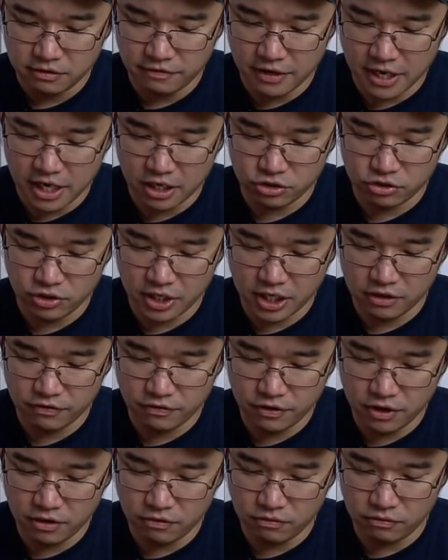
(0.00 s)
file
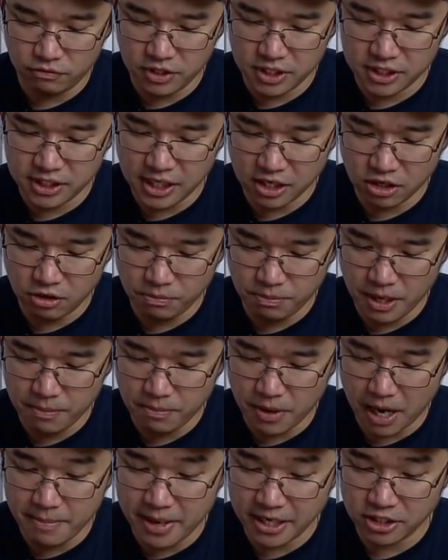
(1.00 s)
transfer, recycle
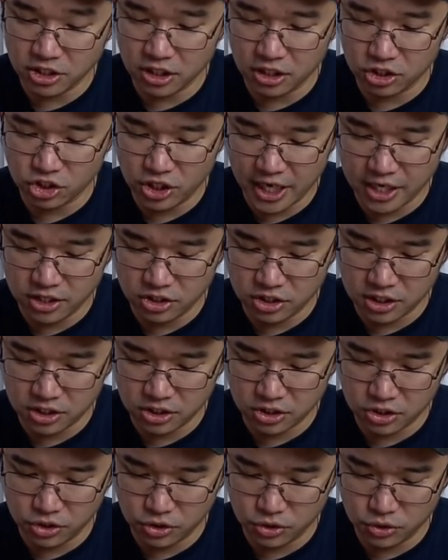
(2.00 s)
paper. I'm actually going to change
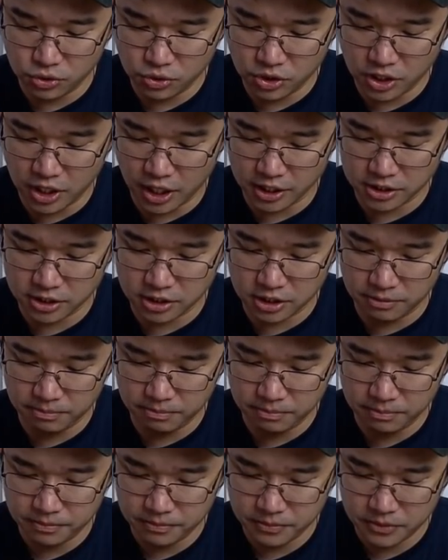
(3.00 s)
this to
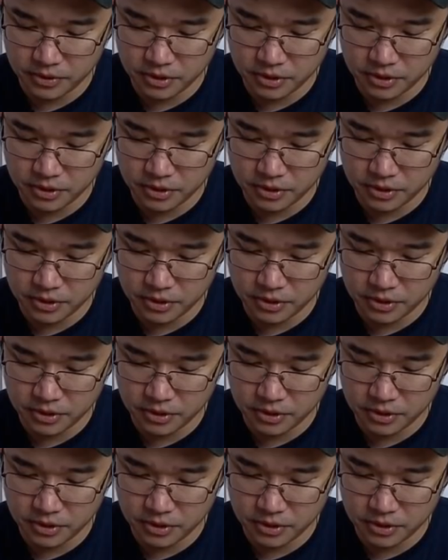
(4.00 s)
custom.